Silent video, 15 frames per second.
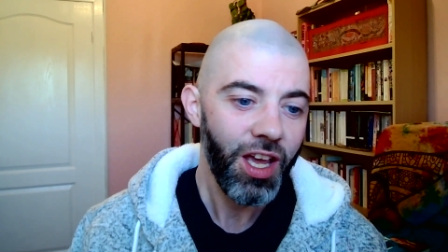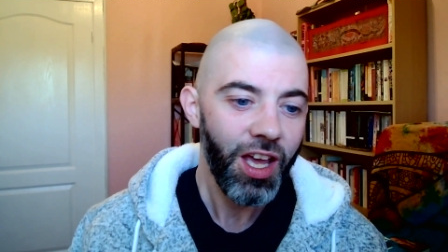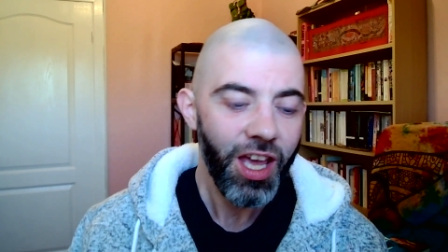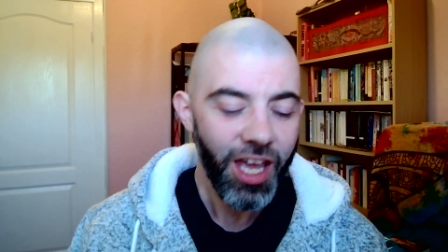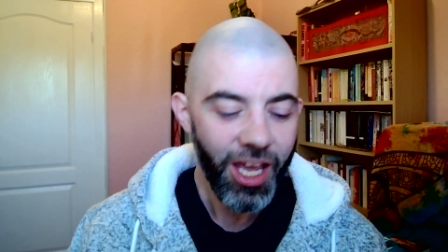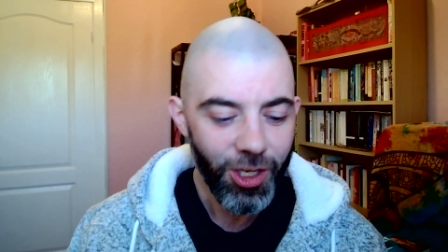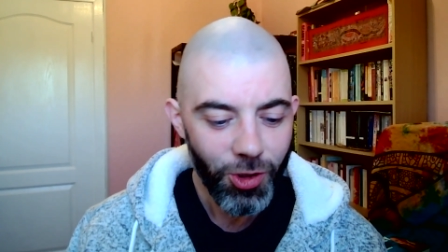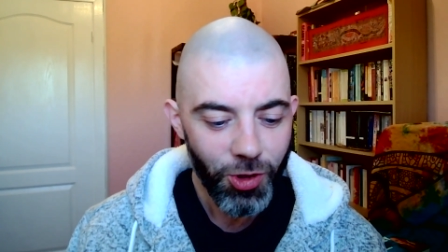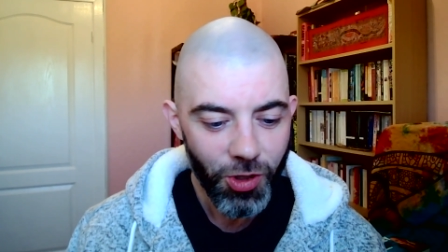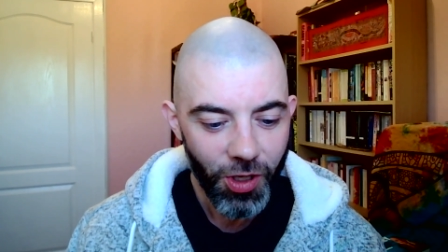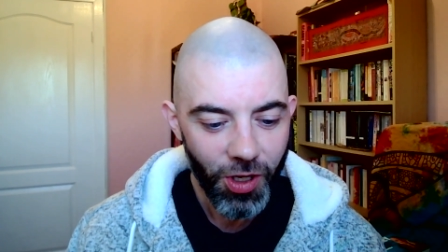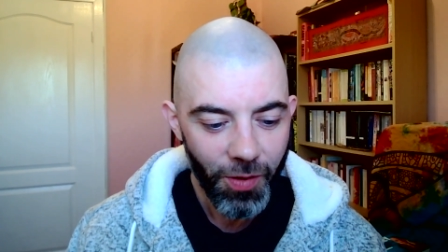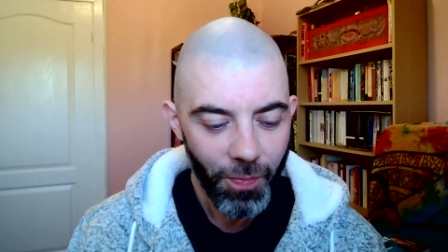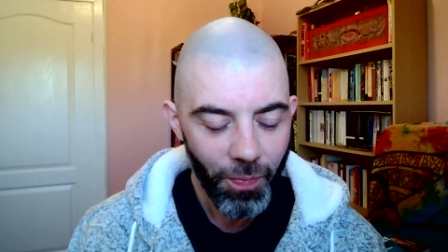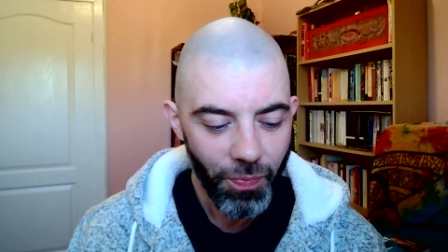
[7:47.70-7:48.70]
It's
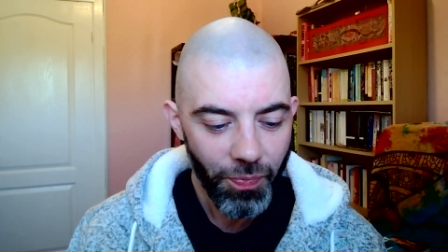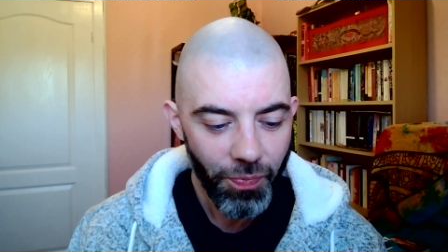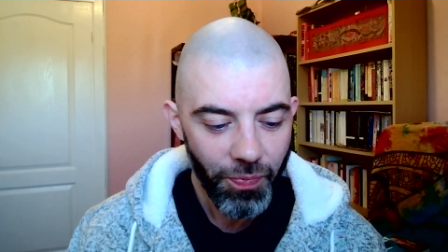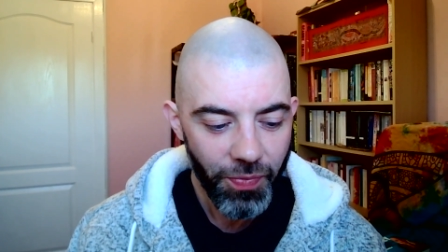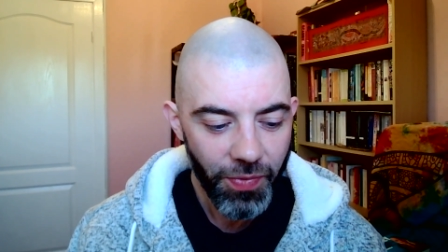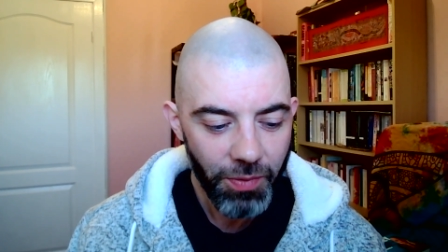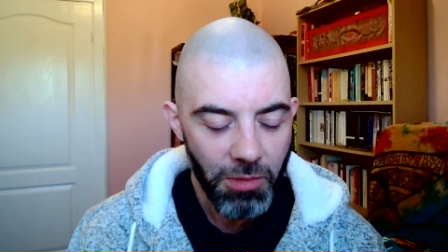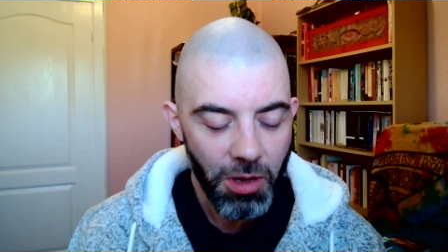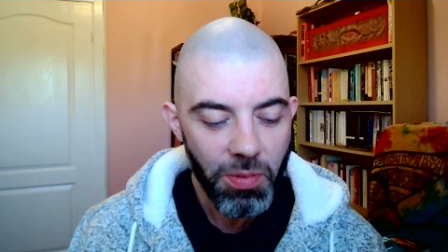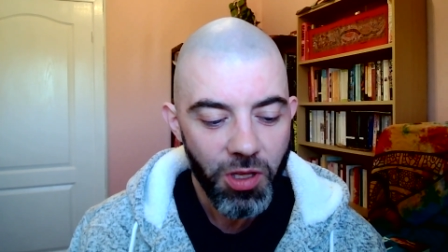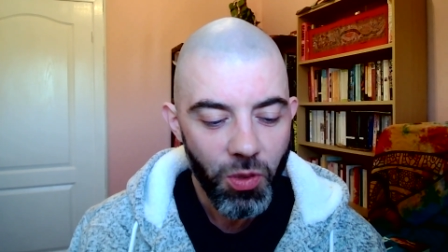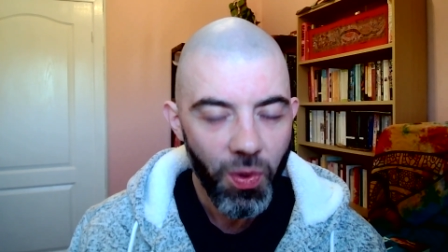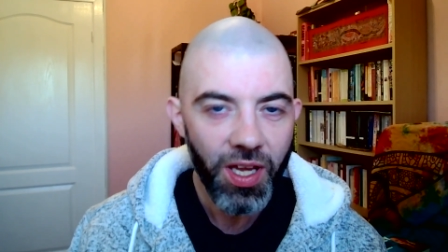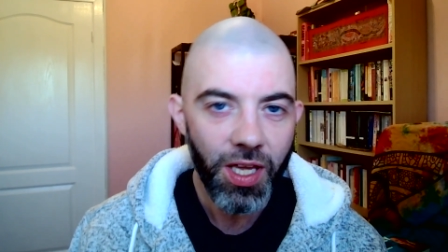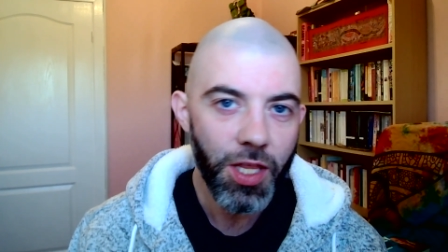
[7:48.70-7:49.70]
maybe the
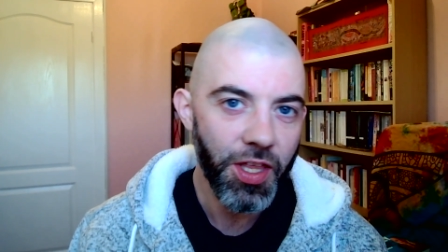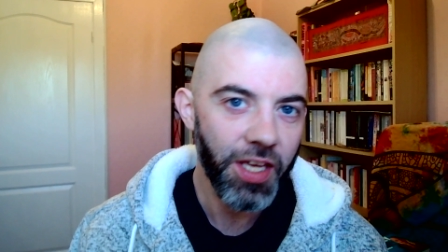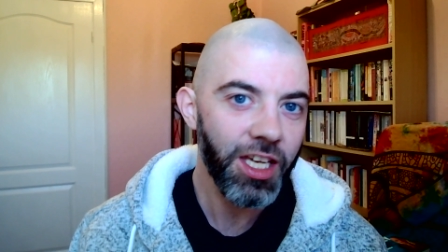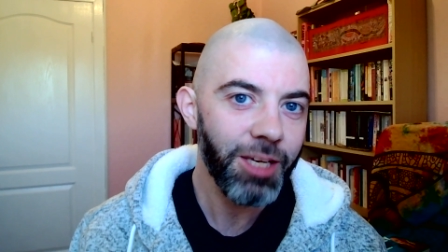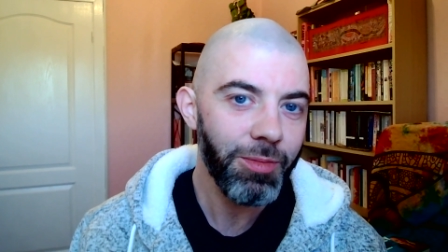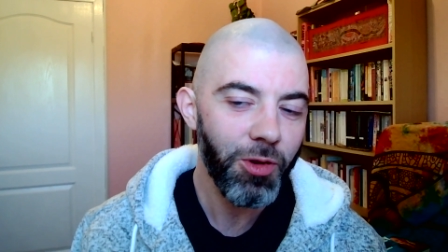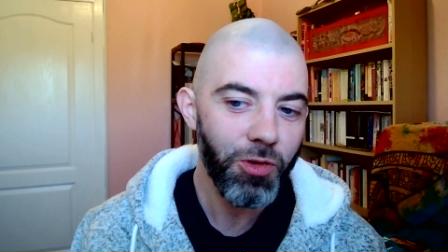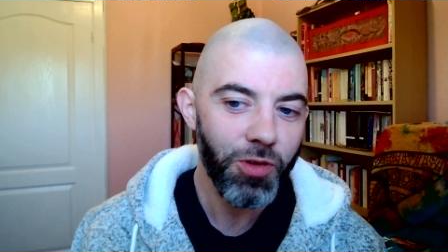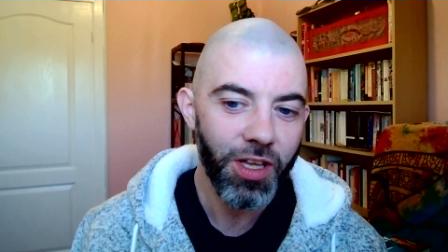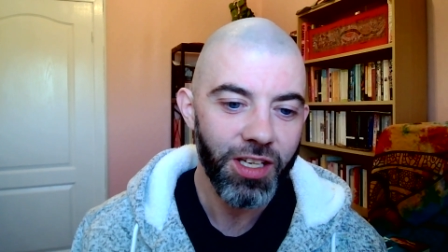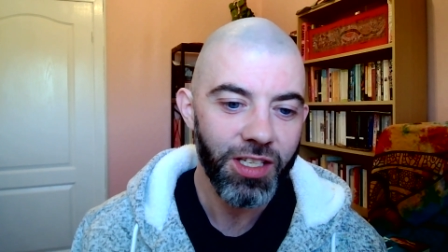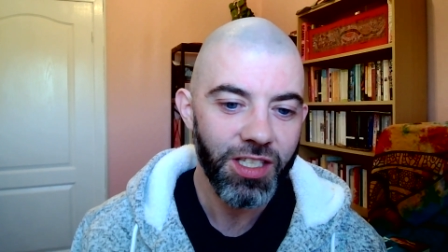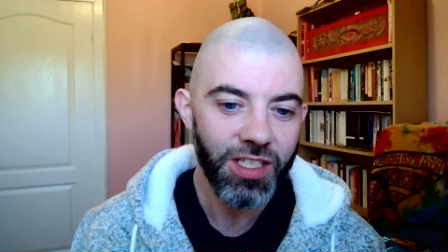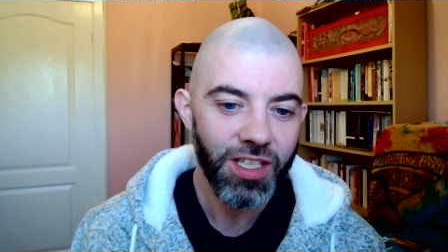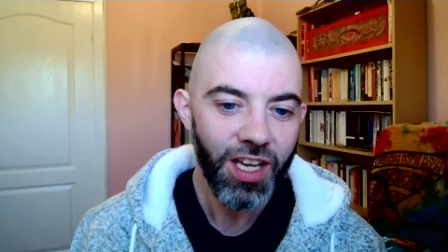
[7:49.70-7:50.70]
way to think about
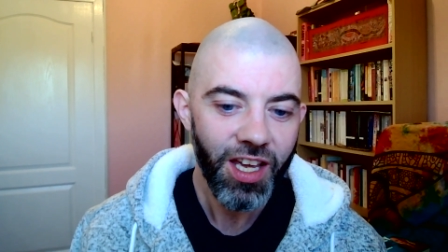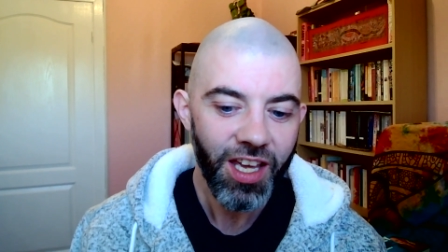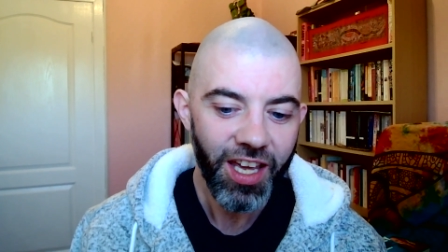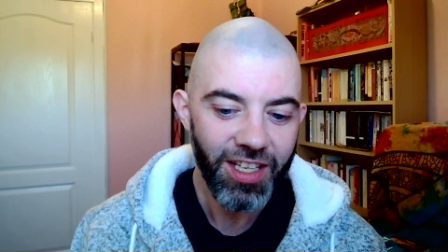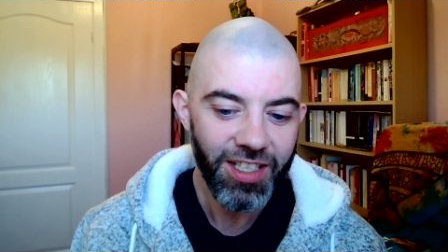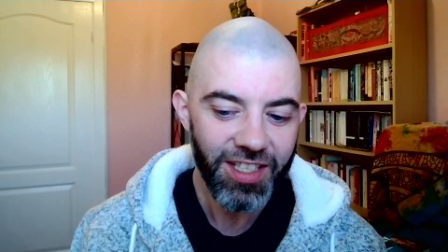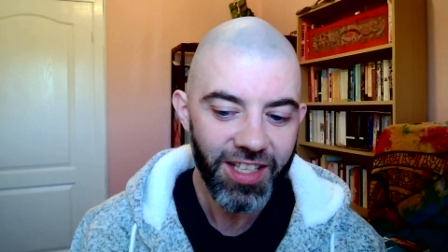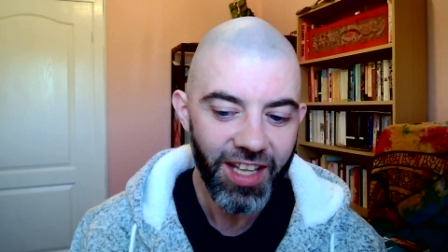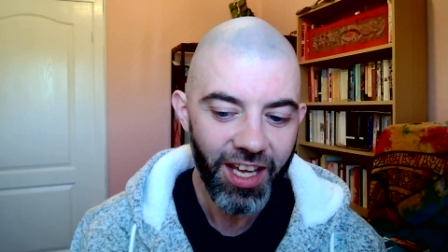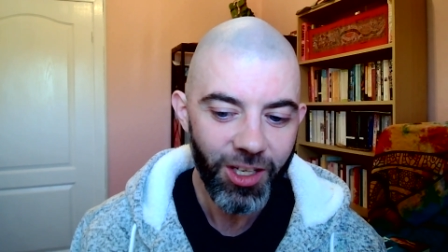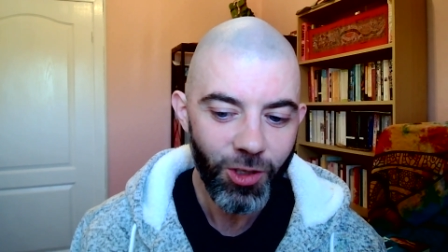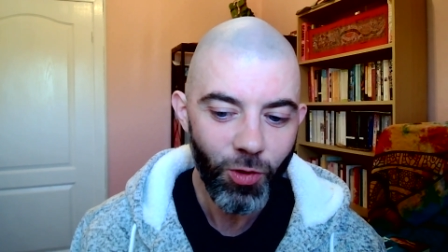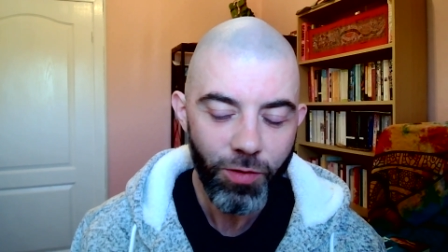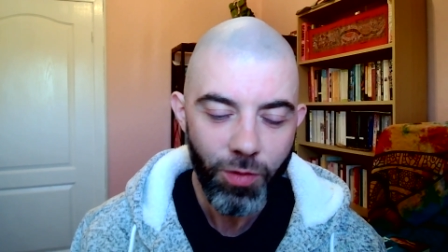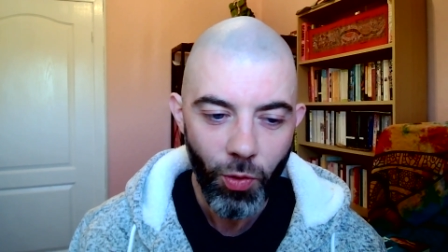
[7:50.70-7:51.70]
this is that, you
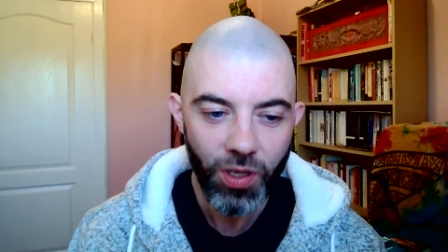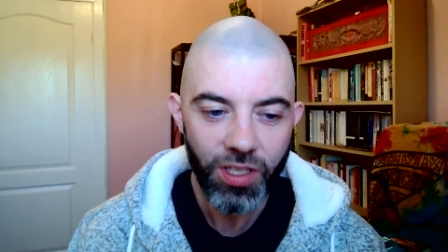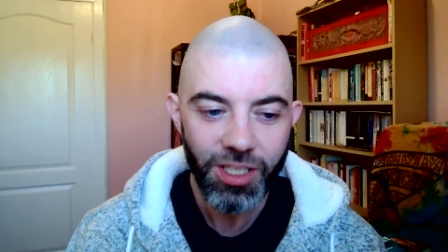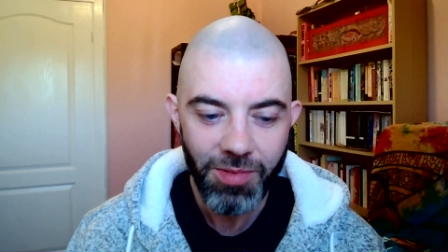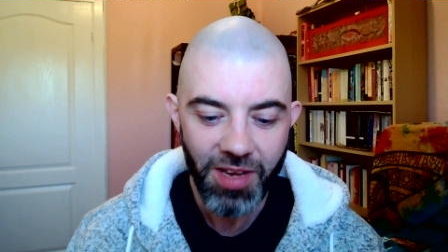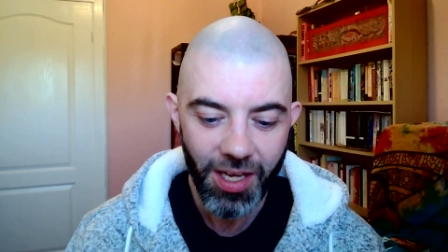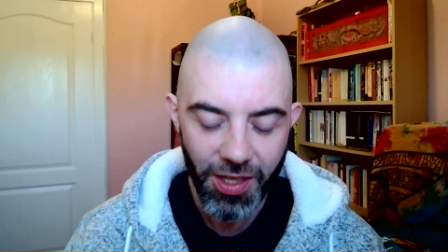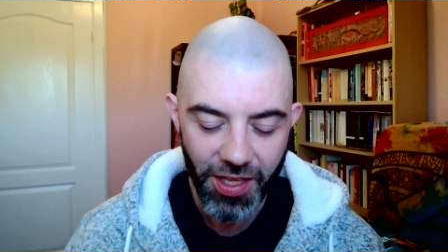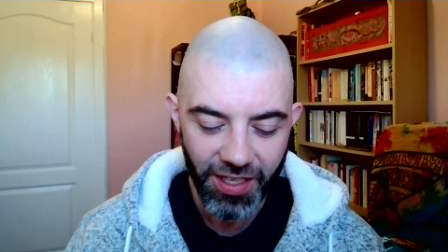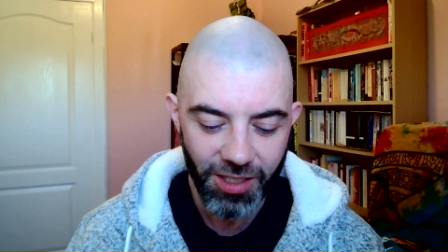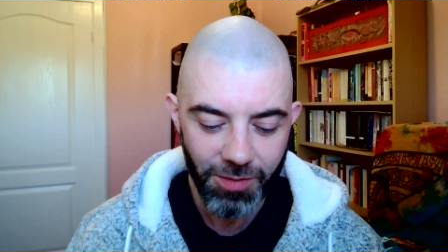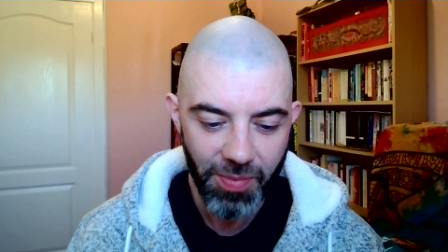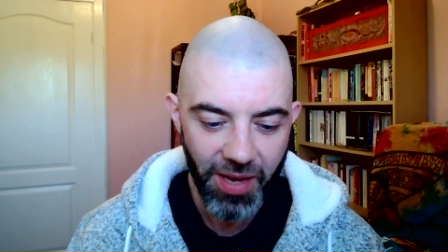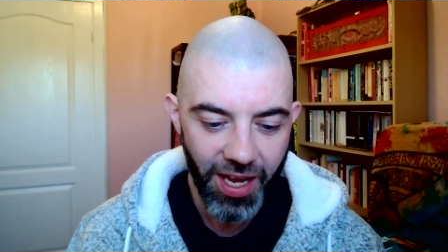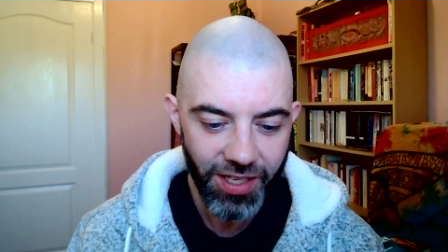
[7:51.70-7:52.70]
know, if we want to make things
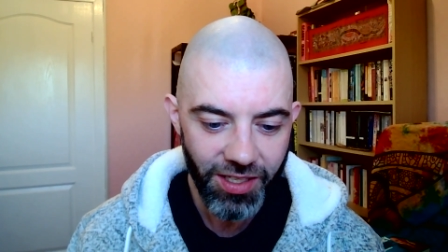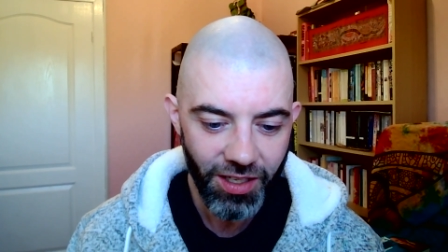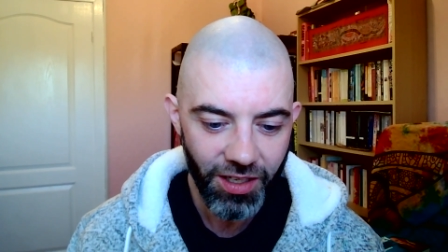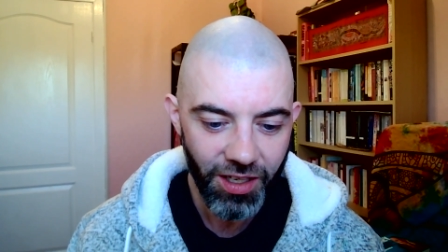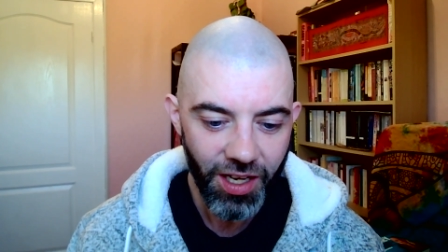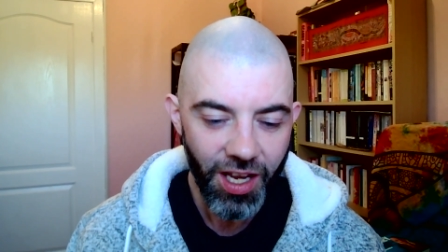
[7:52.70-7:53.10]
better,